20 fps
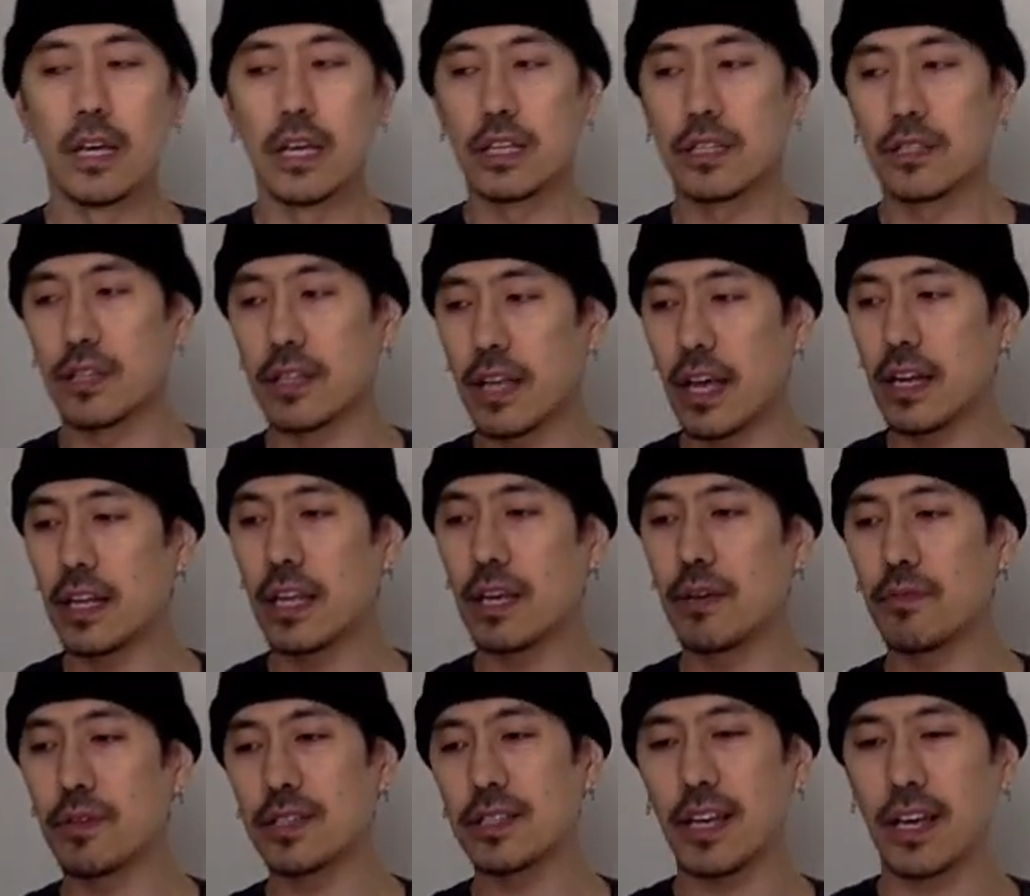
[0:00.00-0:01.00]
So then he
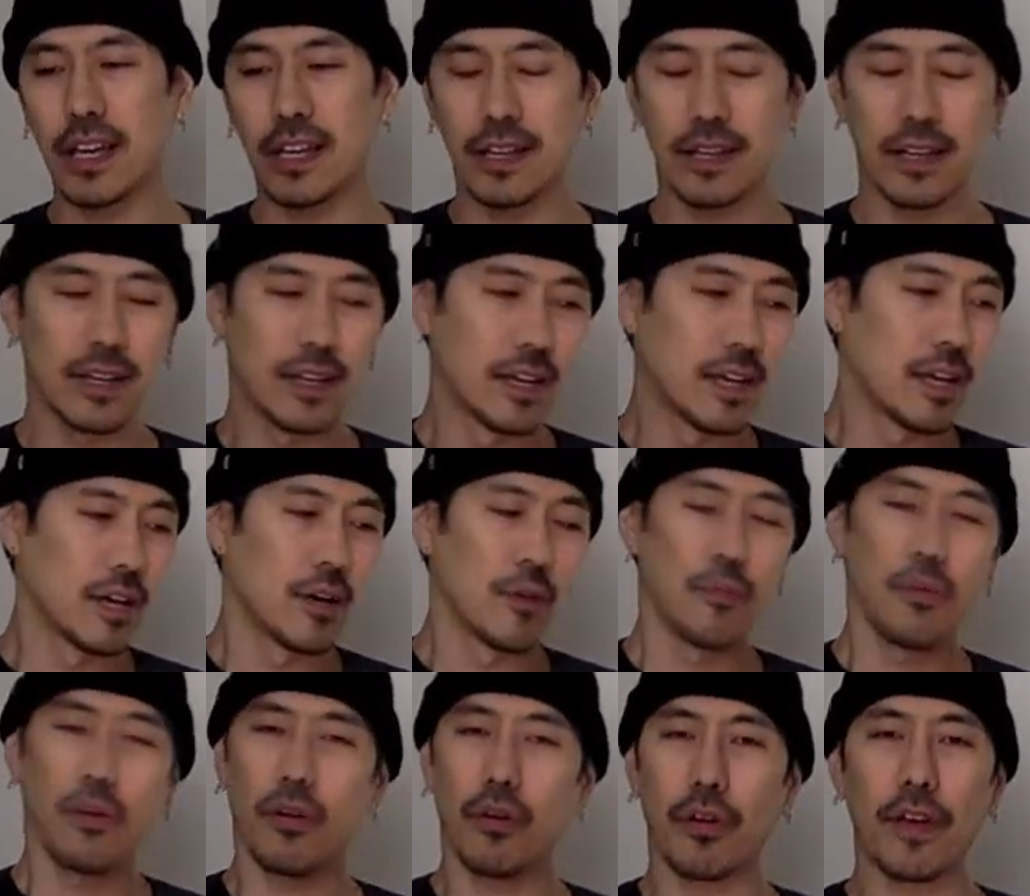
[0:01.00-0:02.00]
was like,
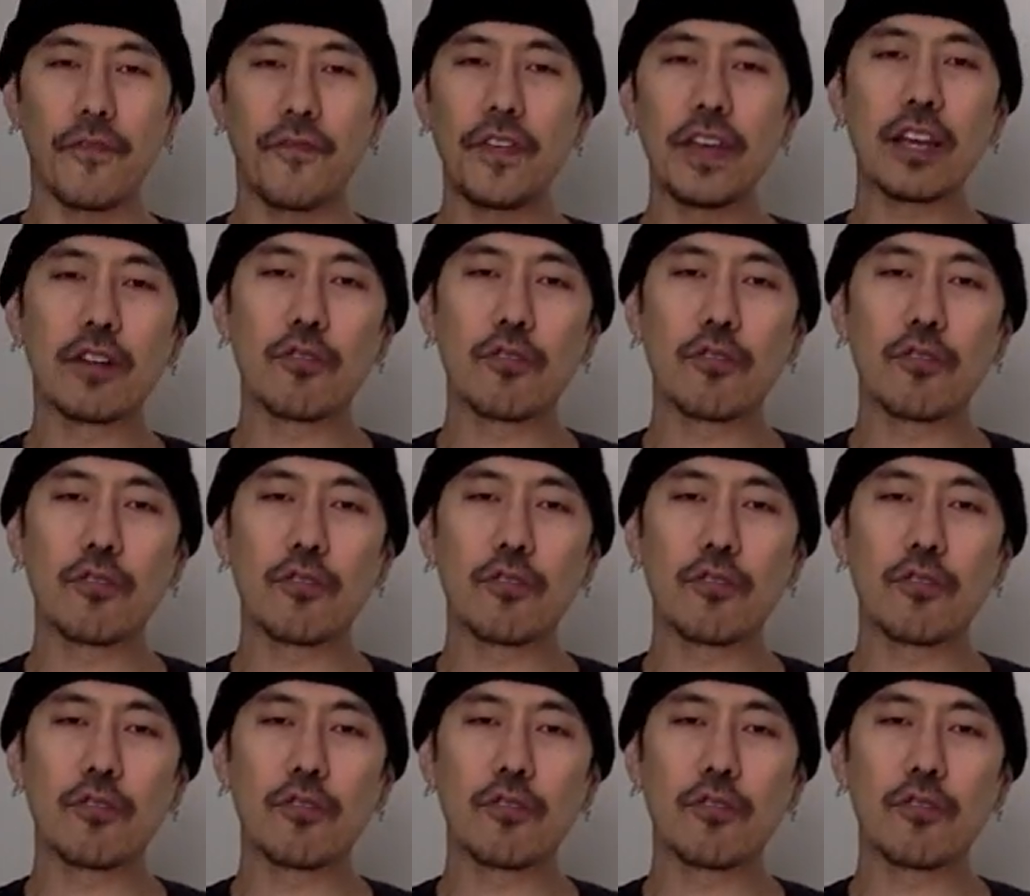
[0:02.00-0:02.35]
well, if he